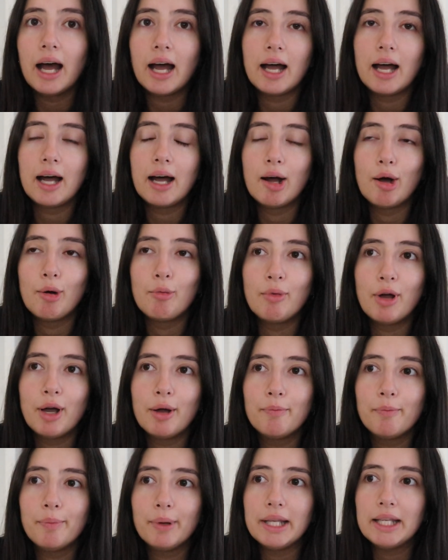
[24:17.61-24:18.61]
Um,
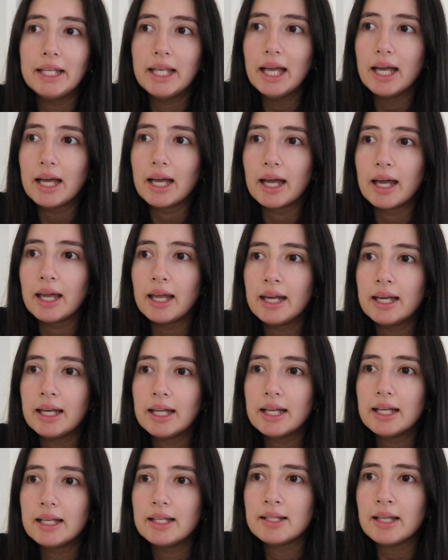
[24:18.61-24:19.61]
but yeah, it
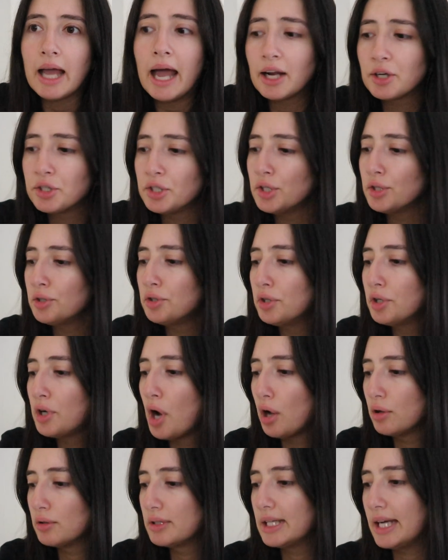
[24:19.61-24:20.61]
is actually not too
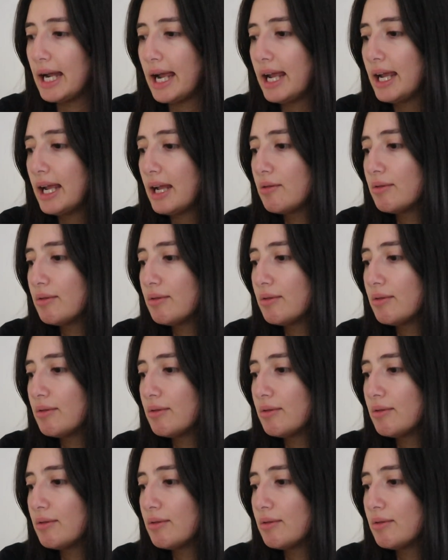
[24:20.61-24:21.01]
cold today.